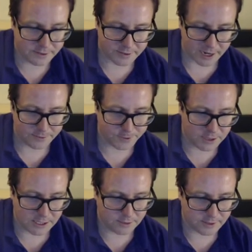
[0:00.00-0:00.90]
site for
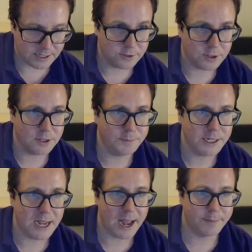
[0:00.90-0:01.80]
this is going to
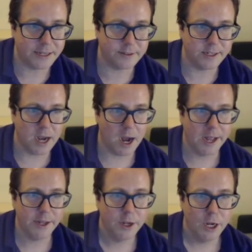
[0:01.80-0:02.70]
be
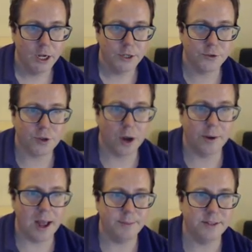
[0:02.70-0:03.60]
MSCI.
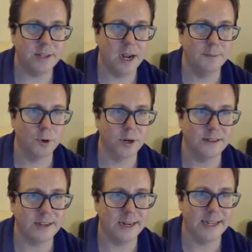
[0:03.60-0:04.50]
So MSCI, Morgan
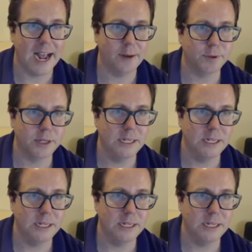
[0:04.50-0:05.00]
Stanley Capital